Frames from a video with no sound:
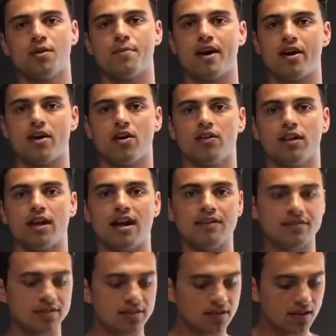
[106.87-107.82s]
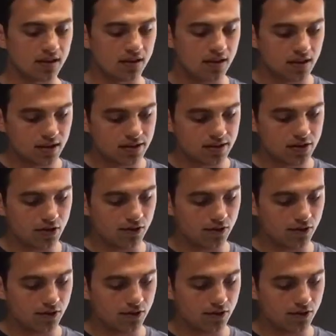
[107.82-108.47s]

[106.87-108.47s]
about our lives. So